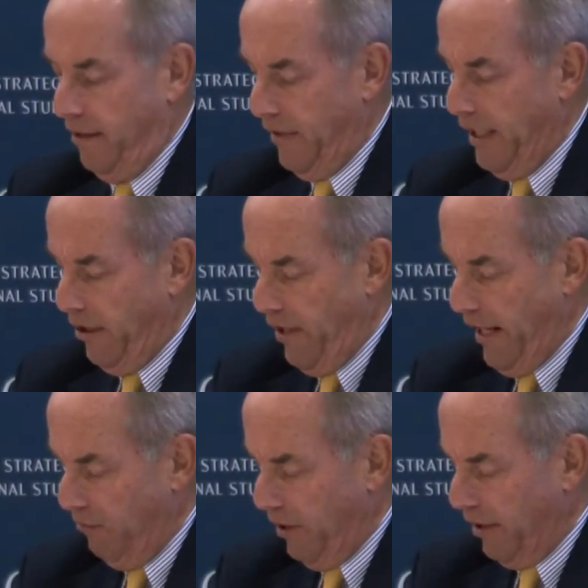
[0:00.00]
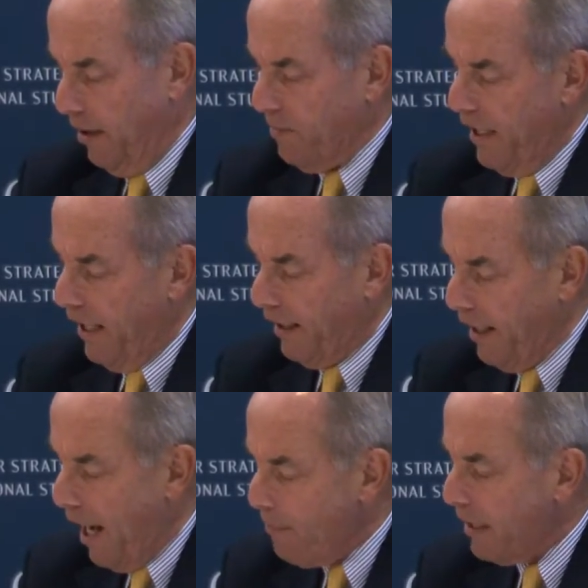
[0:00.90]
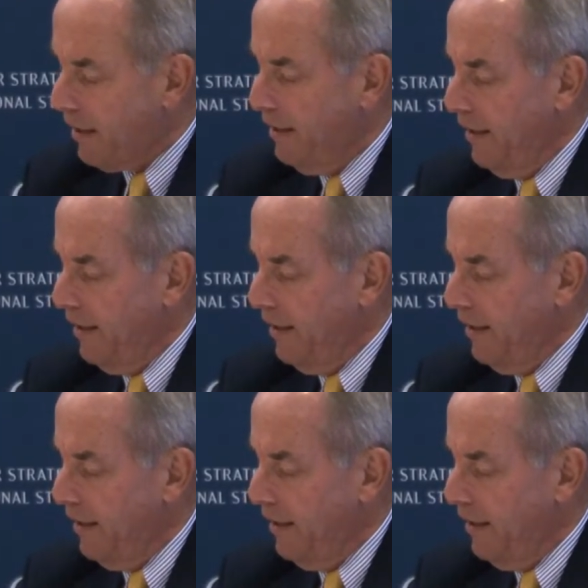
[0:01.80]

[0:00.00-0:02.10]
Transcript: of the internet when it comes to economic,